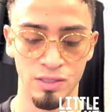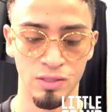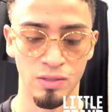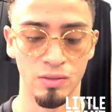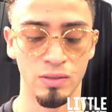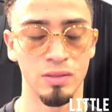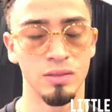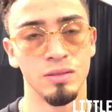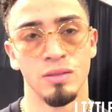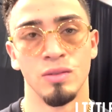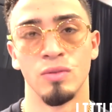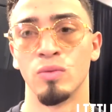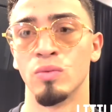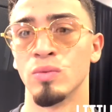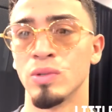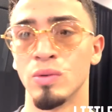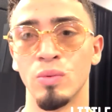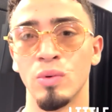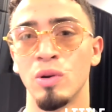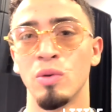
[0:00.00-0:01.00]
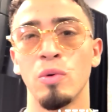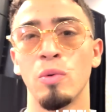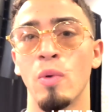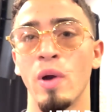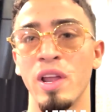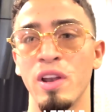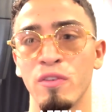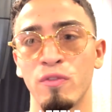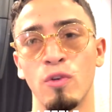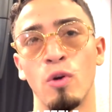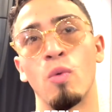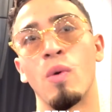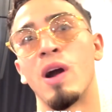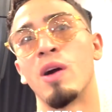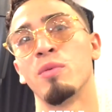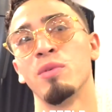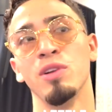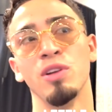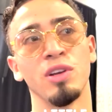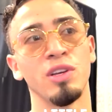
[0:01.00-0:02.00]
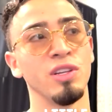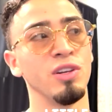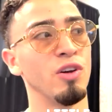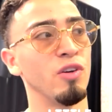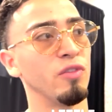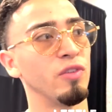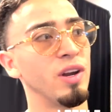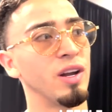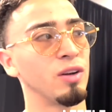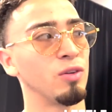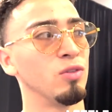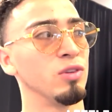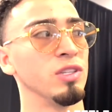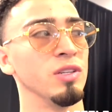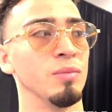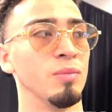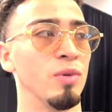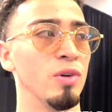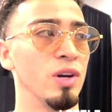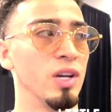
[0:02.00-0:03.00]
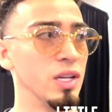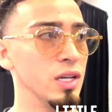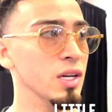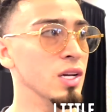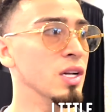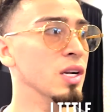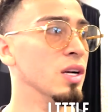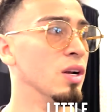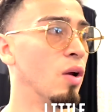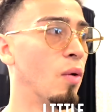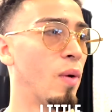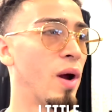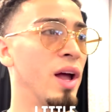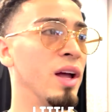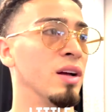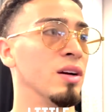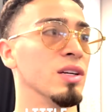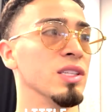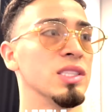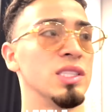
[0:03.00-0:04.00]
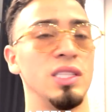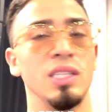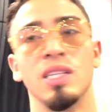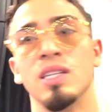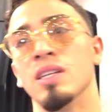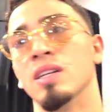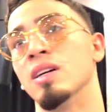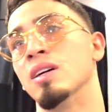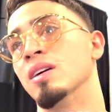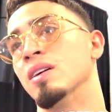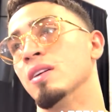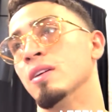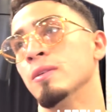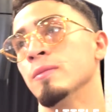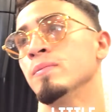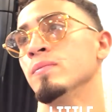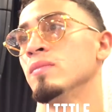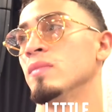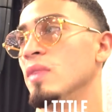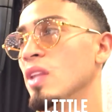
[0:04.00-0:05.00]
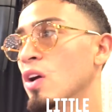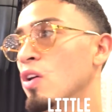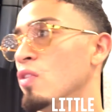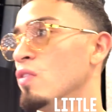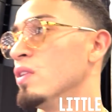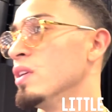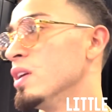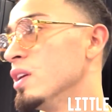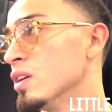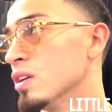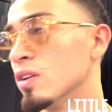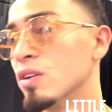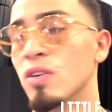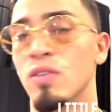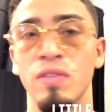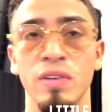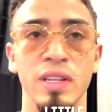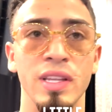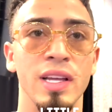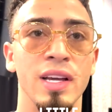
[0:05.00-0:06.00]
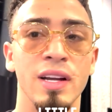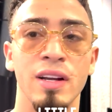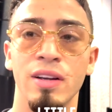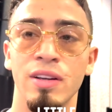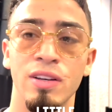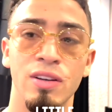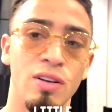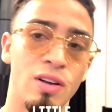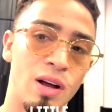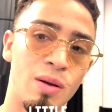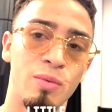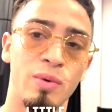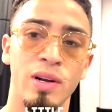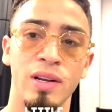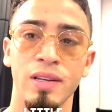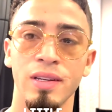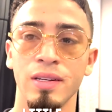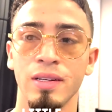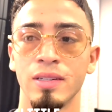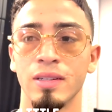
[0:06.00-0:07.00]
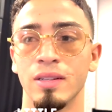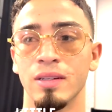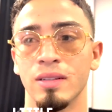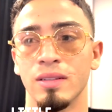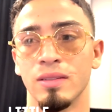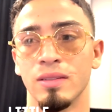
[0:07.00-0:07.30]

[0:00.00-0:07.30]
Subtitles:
So what are we waiting for? Why are we looking over at Golden Boy, Ryan Garcia, over here, over there? You know, I'm right here.